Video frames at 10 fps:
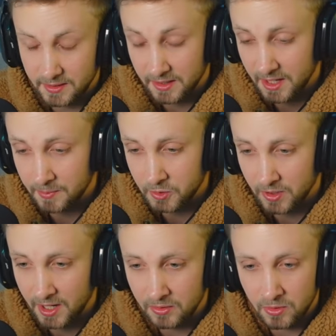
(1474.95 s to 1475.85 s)
They captured
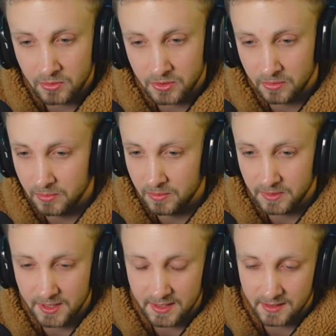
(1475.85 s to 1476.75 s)
Iroh, so
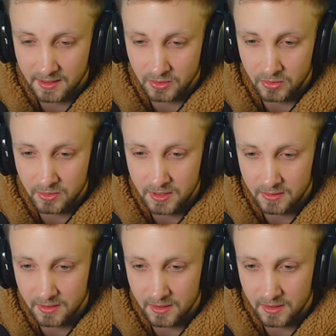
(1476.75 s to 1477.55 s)
that's not good.